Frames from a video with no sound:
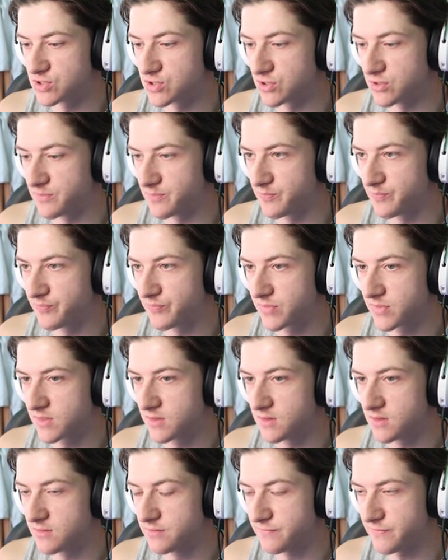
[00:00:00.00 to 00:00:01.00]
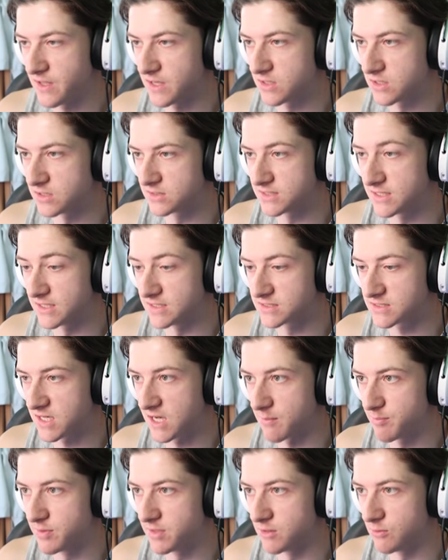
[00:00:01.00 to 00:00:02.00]
shot. Fake Arteta's
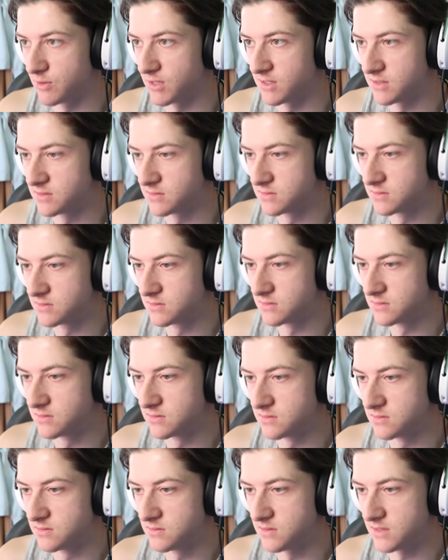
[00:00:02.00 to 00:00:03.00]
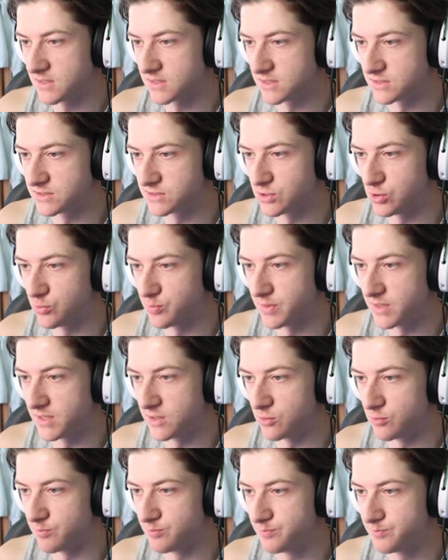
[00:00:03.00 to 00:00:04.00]
clapping away. Like a
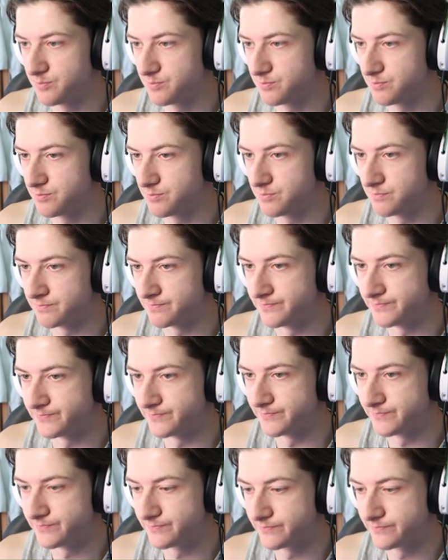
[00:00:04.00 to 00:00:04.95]
stupid little... Hmm.